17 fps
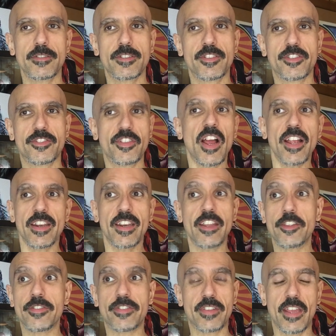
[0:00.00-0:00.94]
son
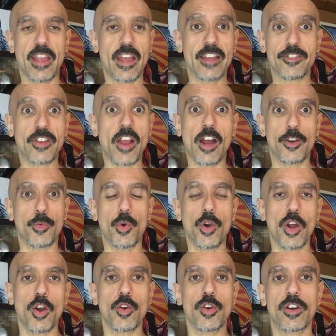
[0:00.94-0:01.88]
has gone
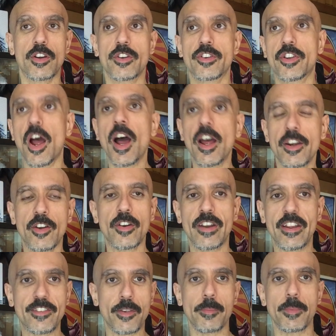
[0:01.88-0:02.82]
rogue. Her
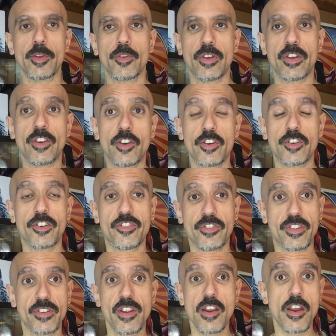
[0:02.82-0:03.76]
daughter is a mutant.
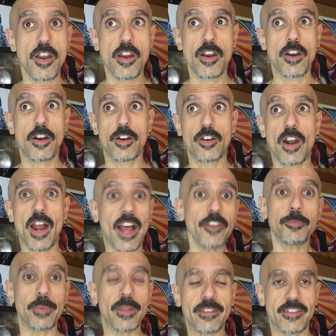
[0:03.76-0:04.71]
Her
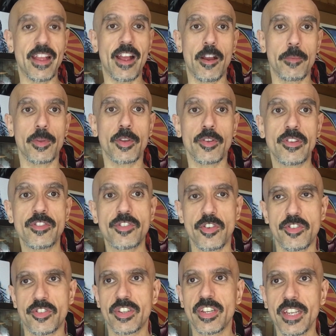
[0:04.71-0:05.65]
husband's now a mutant.
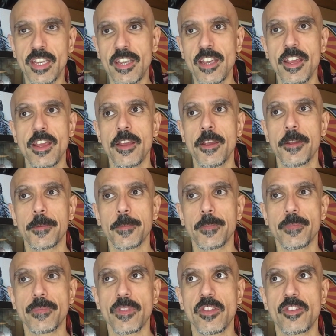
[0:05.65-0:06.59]
So she
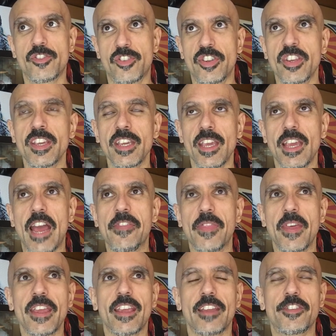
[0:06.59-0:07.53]
I
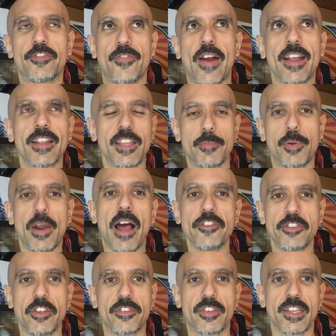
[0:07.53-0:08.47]
think is finally
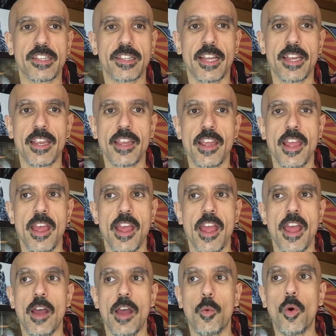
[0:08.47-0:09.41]
processing, like,
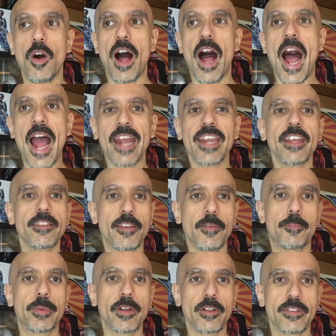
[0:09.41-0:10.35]
well, I need
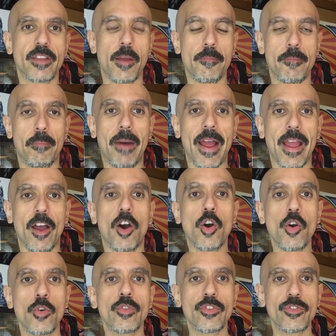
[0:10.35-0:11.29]
to build up my
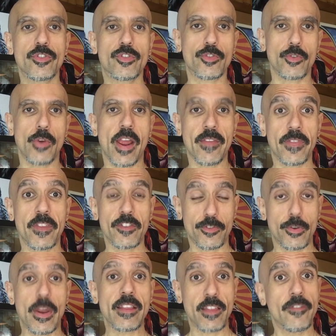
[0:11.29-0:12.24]
own strength, the
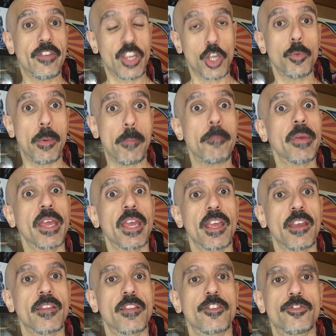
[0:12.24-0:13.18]
strength of a human
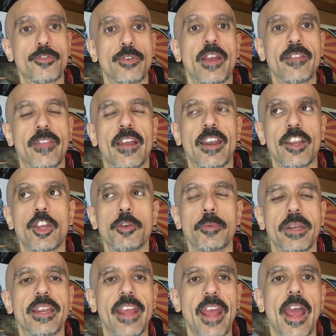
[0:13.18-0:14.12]
being, the strength that a
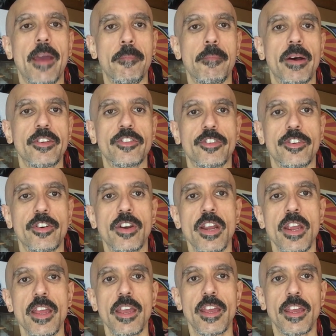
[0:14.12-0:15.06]
human can
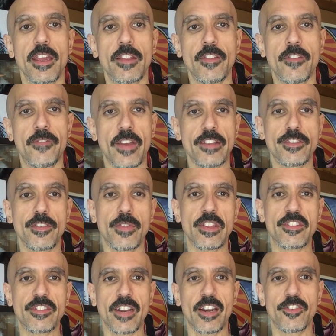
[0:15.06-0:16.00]
muster in the face of
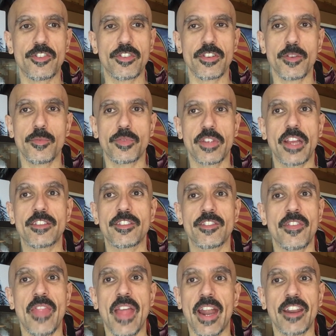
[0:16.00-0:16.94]
these kind of
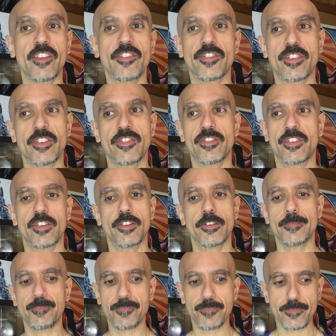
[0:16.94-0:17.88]
circumstances, and that is just
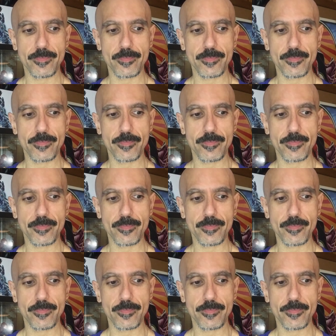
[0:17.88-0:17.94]
to